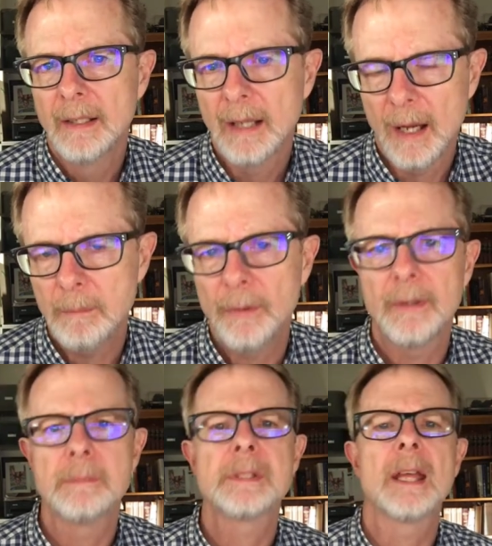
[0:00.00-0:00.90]
humble
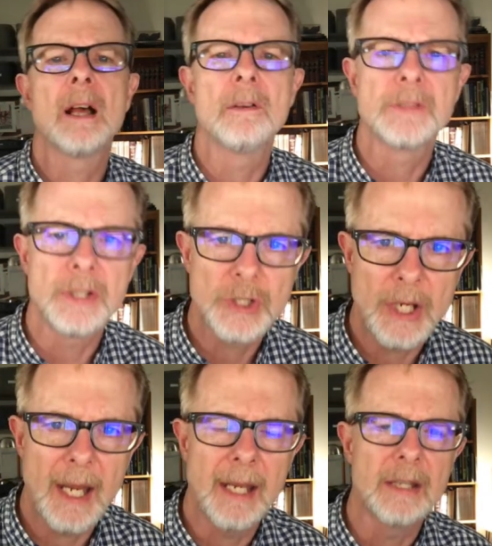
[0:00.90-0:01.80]
themselves, that
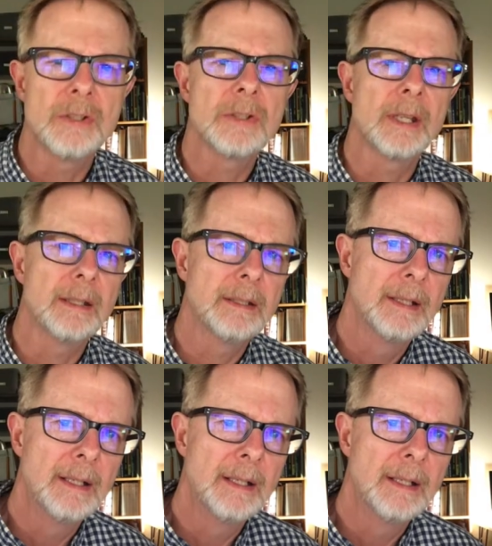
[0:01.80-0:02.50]
change, that